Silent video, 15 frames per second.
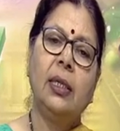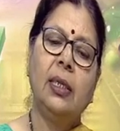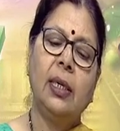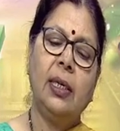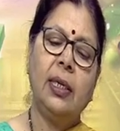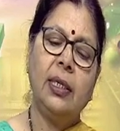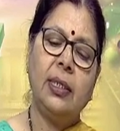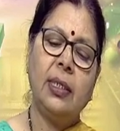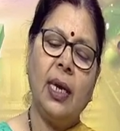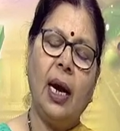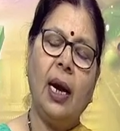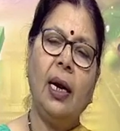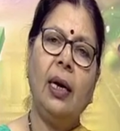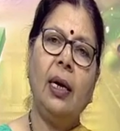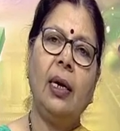the
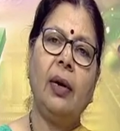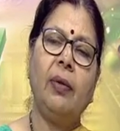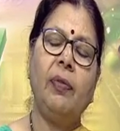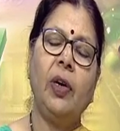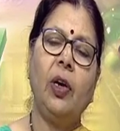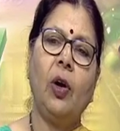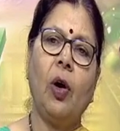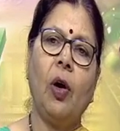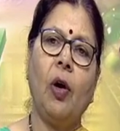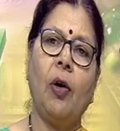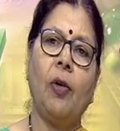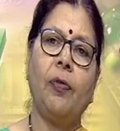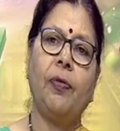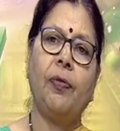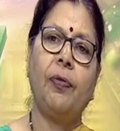desired level
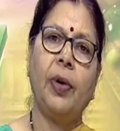of